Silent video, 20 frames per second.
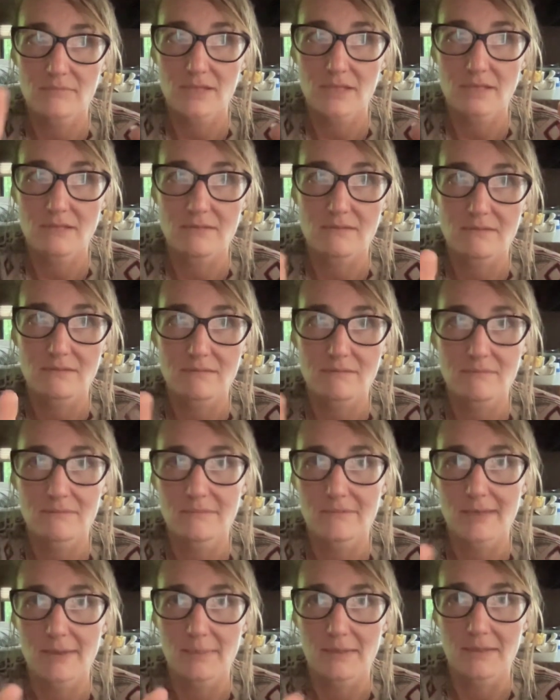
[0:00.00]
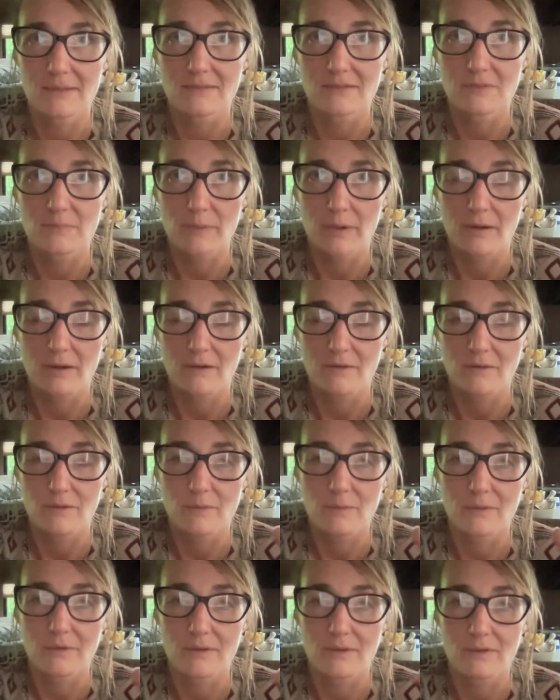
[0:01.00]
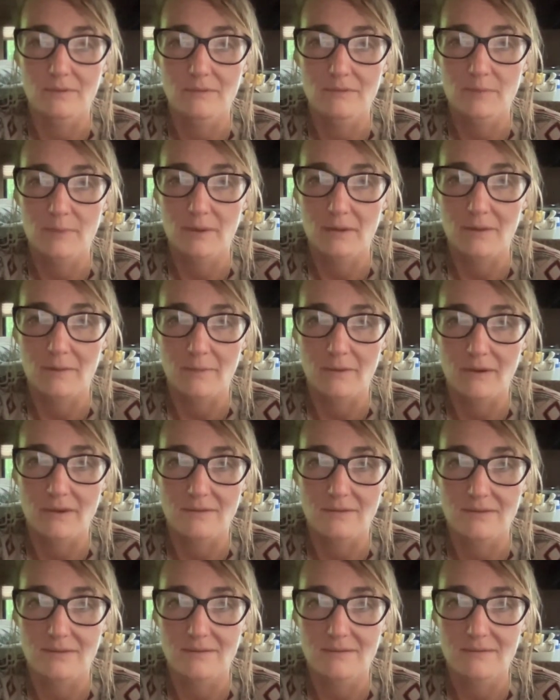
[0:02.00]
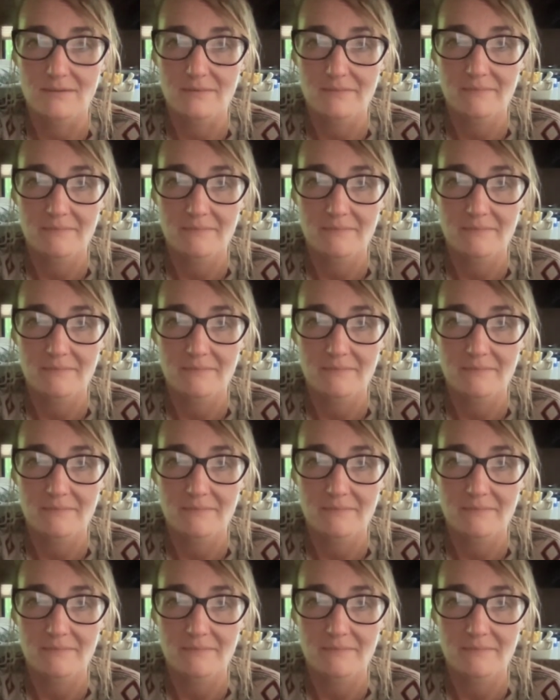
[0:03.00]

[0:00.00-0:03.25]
it's part of the point. It's part of the process.